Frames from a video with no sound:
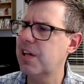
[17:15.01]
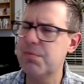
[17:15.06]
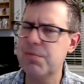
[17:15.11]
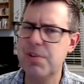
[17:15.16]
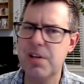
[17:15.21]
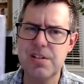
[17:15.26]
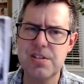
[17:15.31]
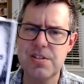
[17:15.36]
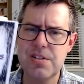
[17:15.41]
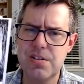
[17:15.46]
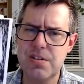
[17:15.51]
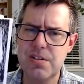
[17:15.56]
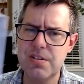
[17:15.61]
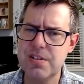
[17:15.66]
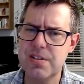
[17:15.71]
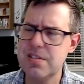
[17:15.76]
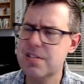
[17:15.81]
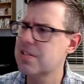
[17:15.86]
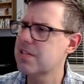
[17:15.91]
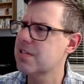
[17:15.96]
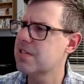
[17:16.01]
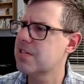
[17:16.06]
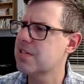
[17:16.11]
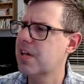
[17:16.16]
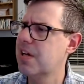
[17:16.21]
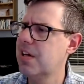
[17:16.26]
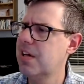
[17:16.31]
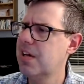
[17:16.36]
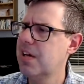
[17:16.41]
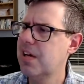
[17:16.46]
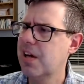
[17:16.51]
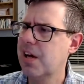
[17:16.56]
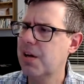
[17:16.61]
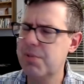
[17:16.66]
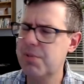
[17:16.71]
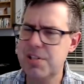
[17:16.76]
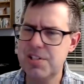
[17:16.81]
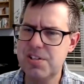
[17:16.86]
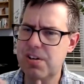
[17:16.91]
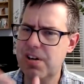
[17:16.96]
I'm not sure
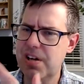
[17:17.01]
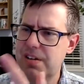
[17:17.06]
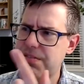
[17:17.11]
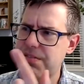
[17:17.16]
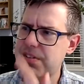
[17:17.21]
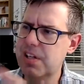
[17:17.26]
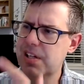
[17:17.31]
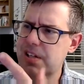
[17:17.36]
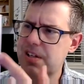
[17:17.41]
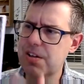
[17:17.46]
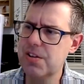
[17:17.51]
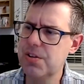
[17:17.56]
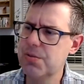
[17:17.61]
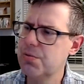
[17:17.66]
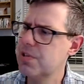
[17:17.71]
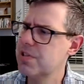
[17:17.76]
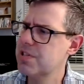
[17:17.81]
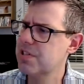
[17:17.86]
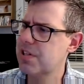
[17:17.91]
I even like all the words